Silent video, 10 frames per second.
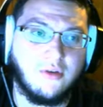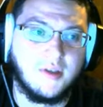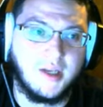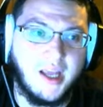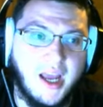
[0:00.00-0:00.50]

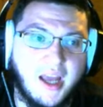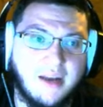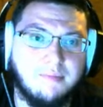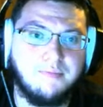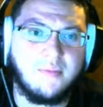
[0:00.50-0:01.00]

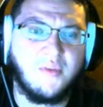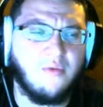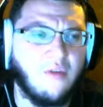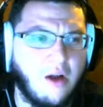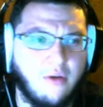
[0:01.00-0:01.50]
again.
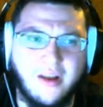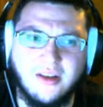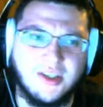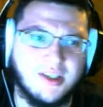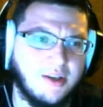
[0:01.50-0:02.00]
Flower Veil
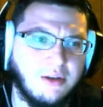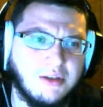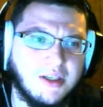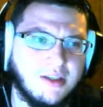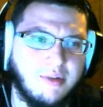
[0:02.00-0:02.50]
is just a
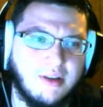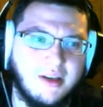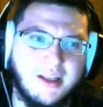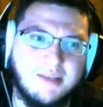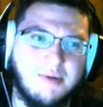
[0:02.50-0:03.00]
useless
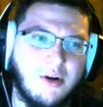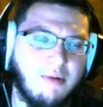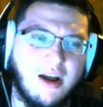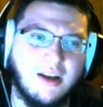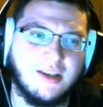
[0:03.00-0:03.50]
ability. This
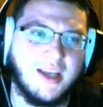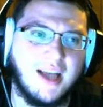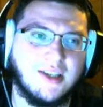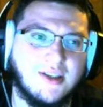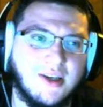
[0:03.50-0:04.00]
Pokemon honestly
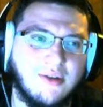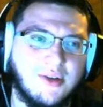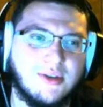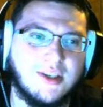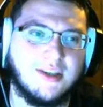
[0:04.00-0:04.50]
has
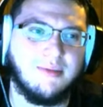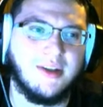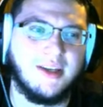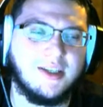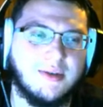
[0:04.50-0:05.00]
useless
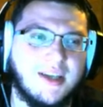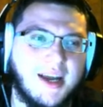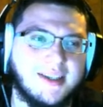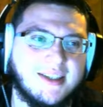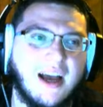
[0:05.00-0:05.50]
abilities, which
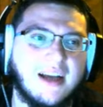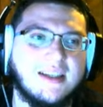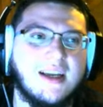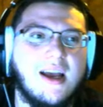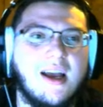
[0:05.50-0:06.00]
kind of
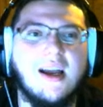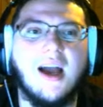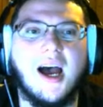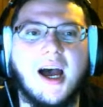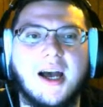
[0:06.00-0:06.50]
sucks
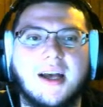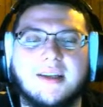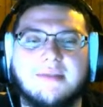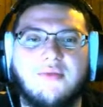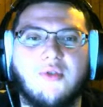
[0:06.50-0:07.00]

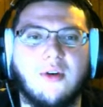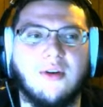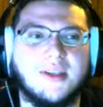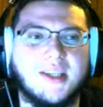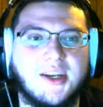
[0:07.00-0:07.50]

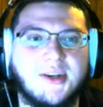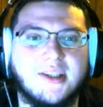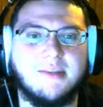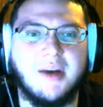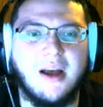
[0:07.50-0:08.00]
for
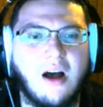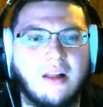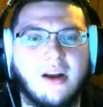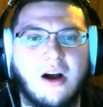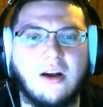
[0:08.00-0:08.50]
singles. But
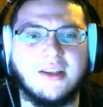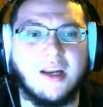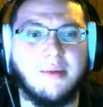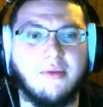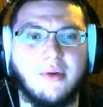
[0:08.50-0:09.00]
all in all, it's
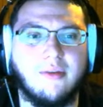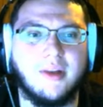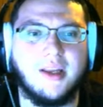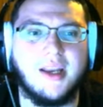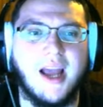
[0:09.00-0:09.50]
going to be really,
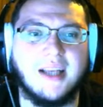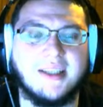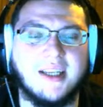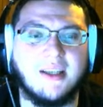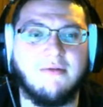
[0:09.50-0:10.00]
really
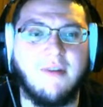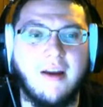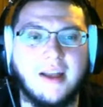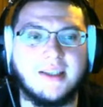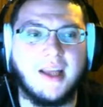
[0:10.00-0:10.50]
nice. It's
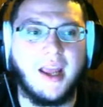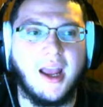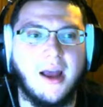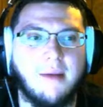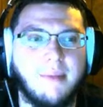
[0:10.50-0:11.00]

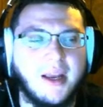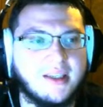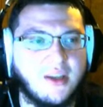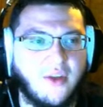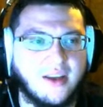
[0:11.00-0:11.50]
a
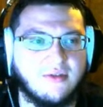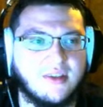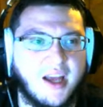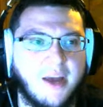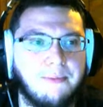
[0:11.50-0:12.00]
mixed defensive
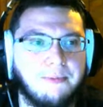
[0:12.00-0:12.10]
set.